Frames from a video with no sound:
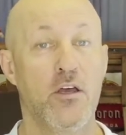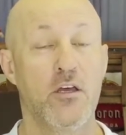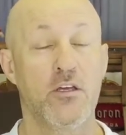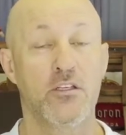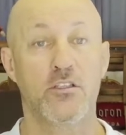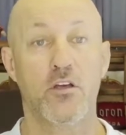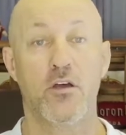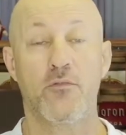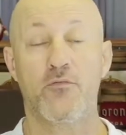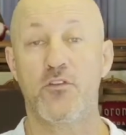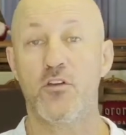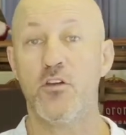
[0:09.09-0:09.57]

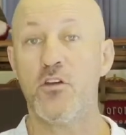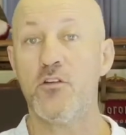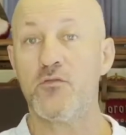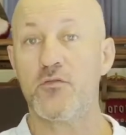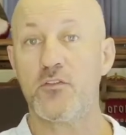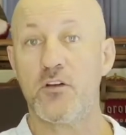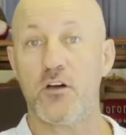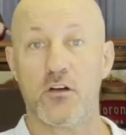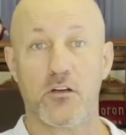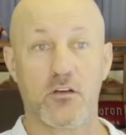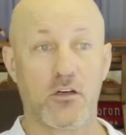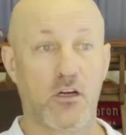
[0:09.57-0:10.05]
So if you've
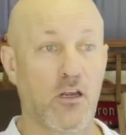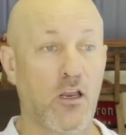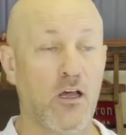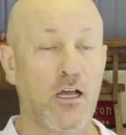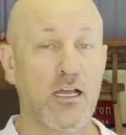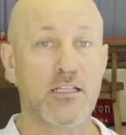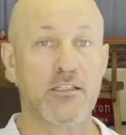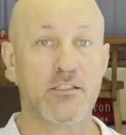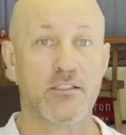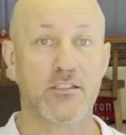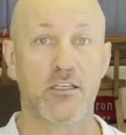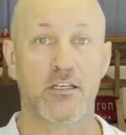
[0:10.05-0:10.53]
got
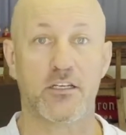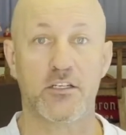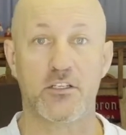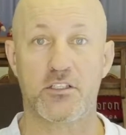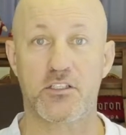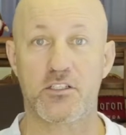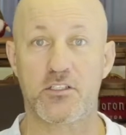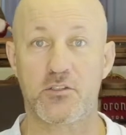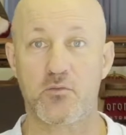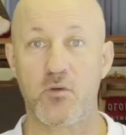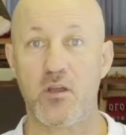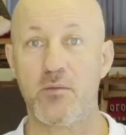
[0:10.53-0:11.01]
clients that are
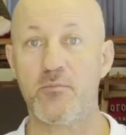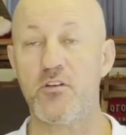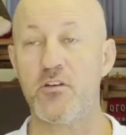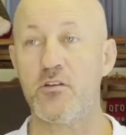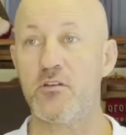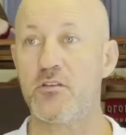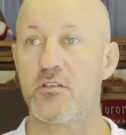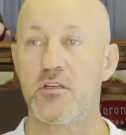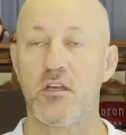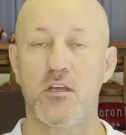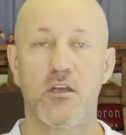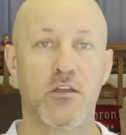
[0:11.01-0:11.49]

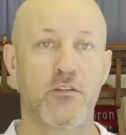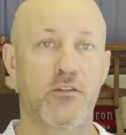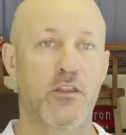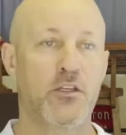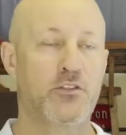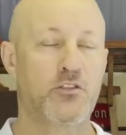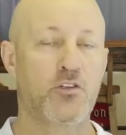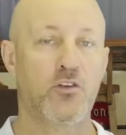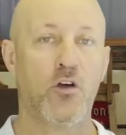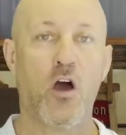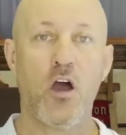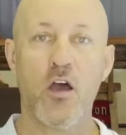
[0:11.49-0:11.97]
swimmers, that
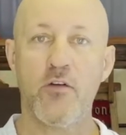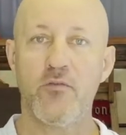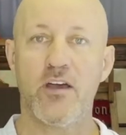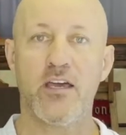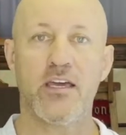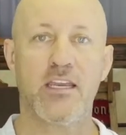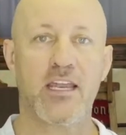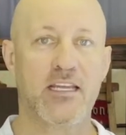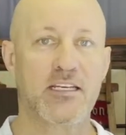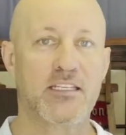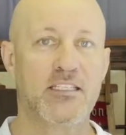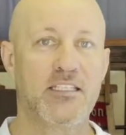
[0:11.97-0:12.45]
do overhead
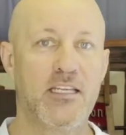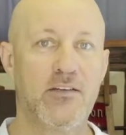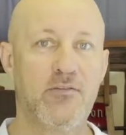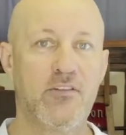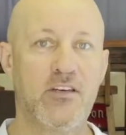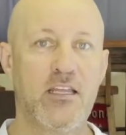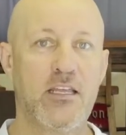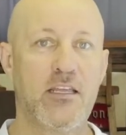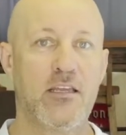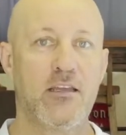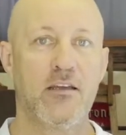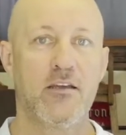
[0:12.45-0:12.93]

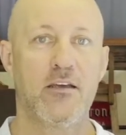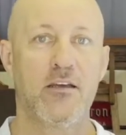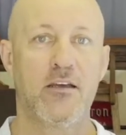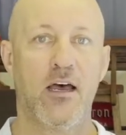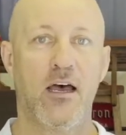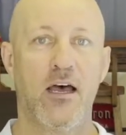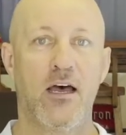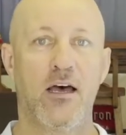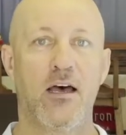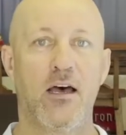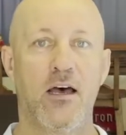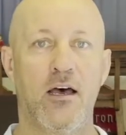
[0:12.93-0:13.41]
activity,
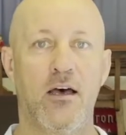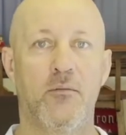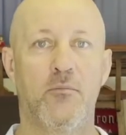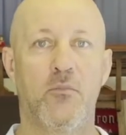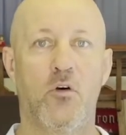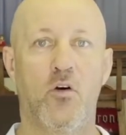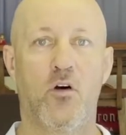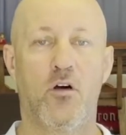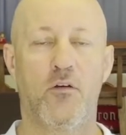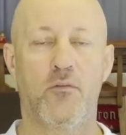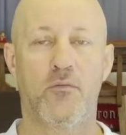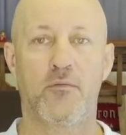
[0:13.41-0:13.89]

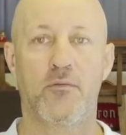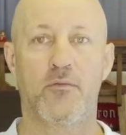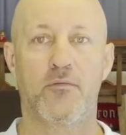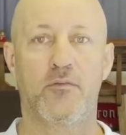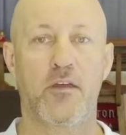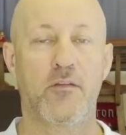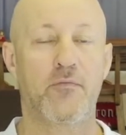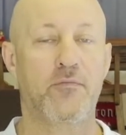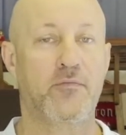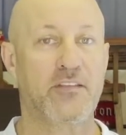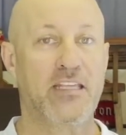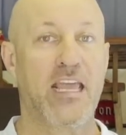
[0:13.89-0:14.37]

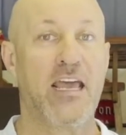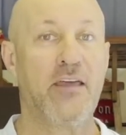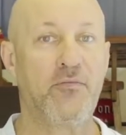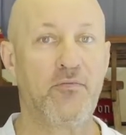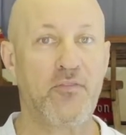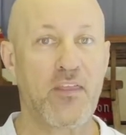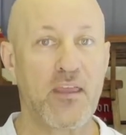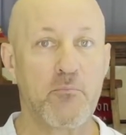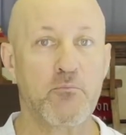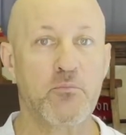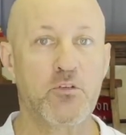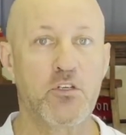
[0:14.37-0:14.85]
that get
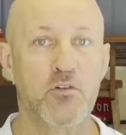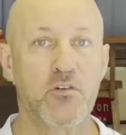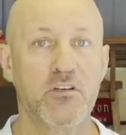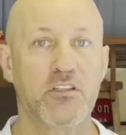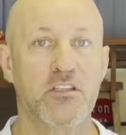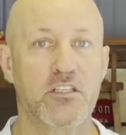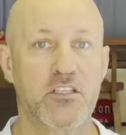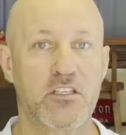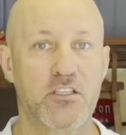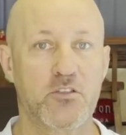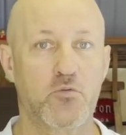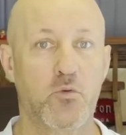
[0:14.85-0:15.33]
them doing
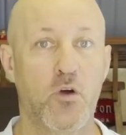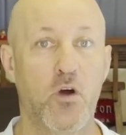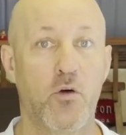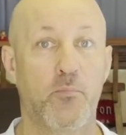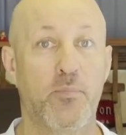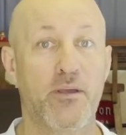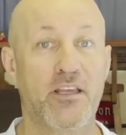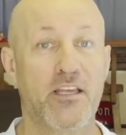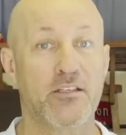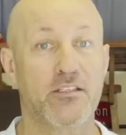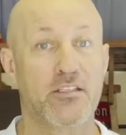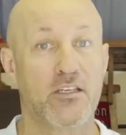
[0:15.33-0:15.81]
this as well,
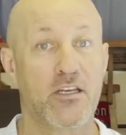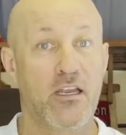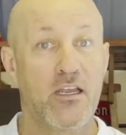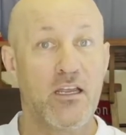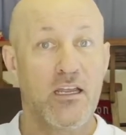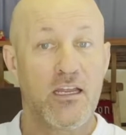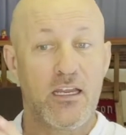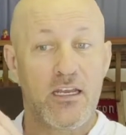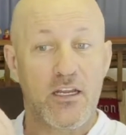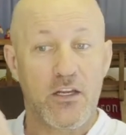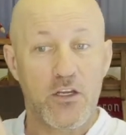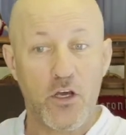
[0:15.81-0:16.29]
because
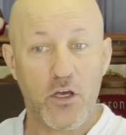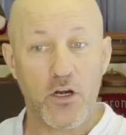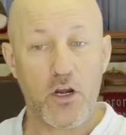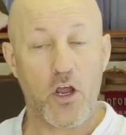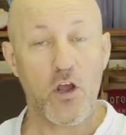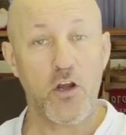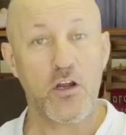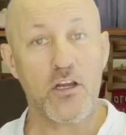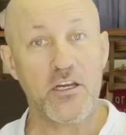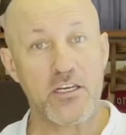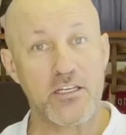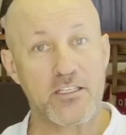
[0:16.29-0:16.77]
not
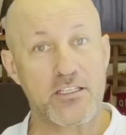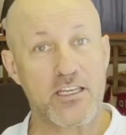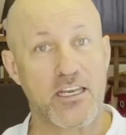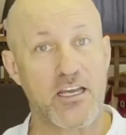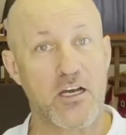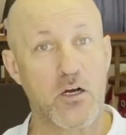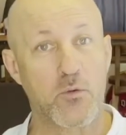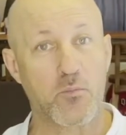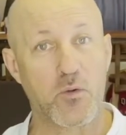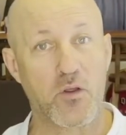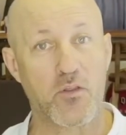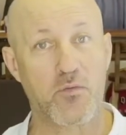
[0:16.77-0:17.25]
only does it
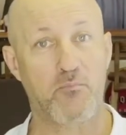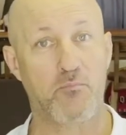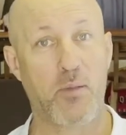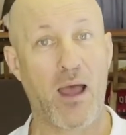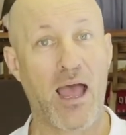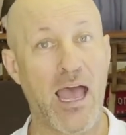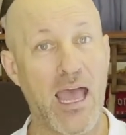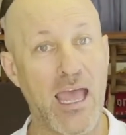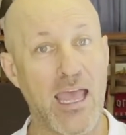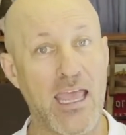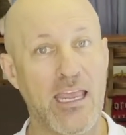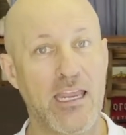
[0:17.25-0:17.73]
help with
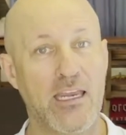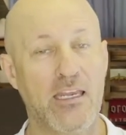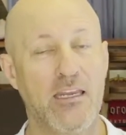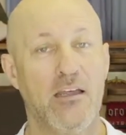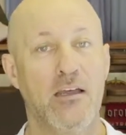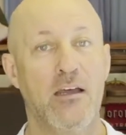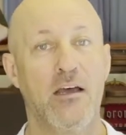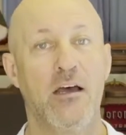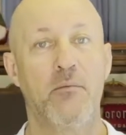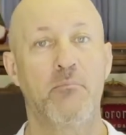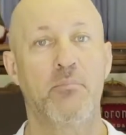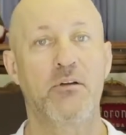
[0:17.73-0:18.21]
pain,
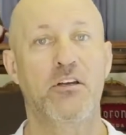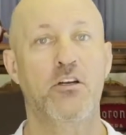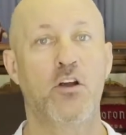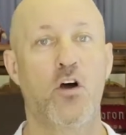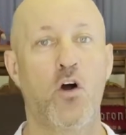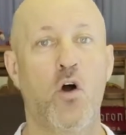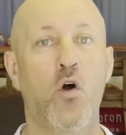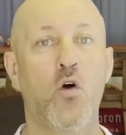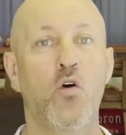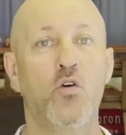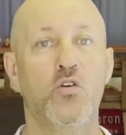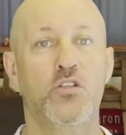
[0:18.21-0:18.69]
but it
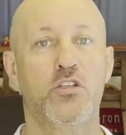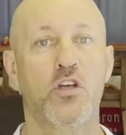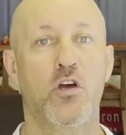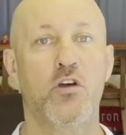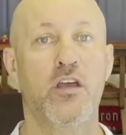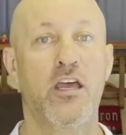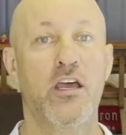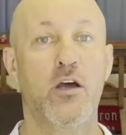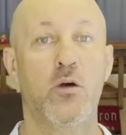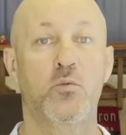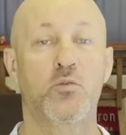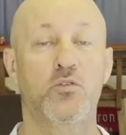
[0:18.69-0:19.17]
also
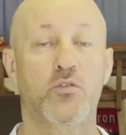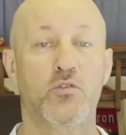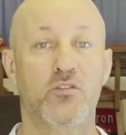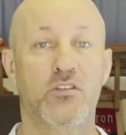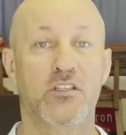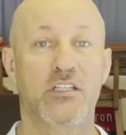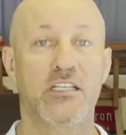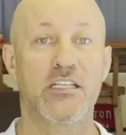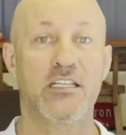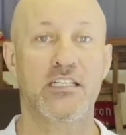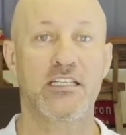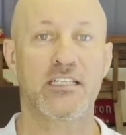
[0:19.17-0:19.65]
helps with
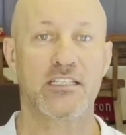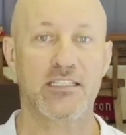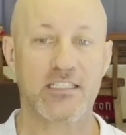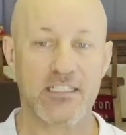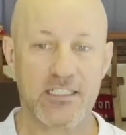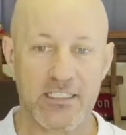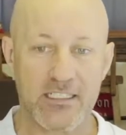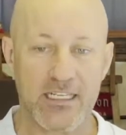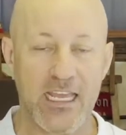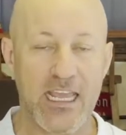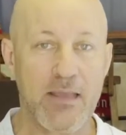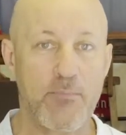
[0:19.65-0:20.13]

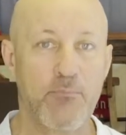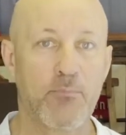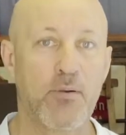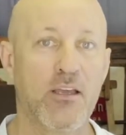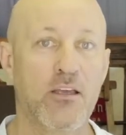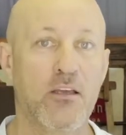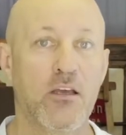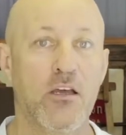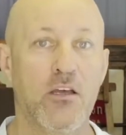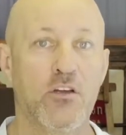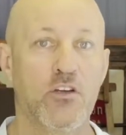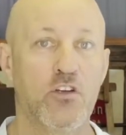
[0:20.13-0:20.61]

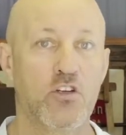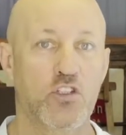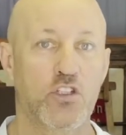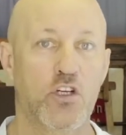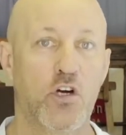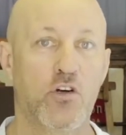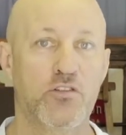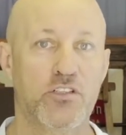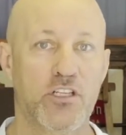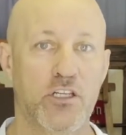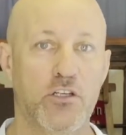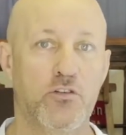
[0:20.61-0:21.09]
keeping your
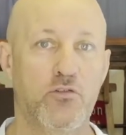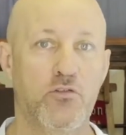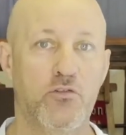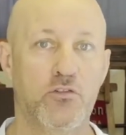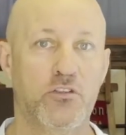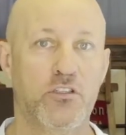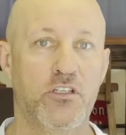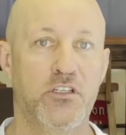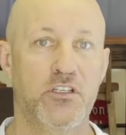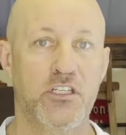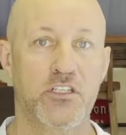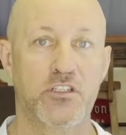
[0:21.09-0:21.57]
shoulders in good
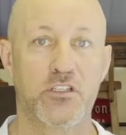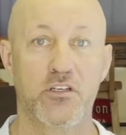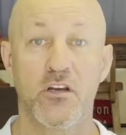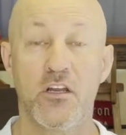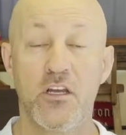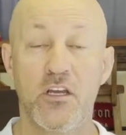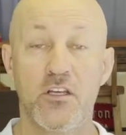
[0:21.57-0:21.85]
condition.